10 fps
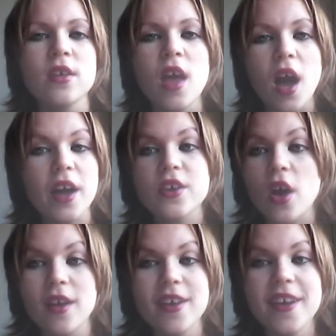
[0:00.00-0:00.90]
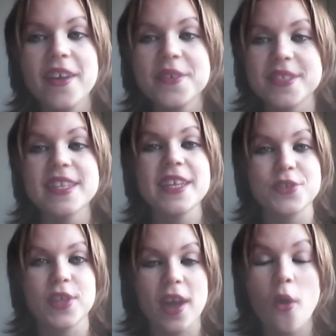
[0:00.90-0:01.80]
I was
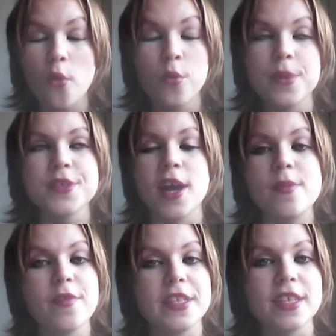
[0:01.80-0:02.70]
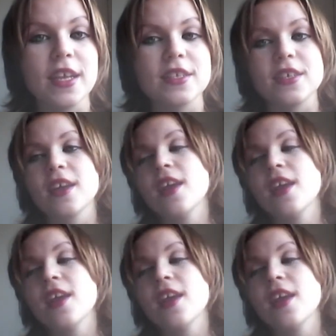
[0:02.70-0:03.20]
literally almost hyperventilating.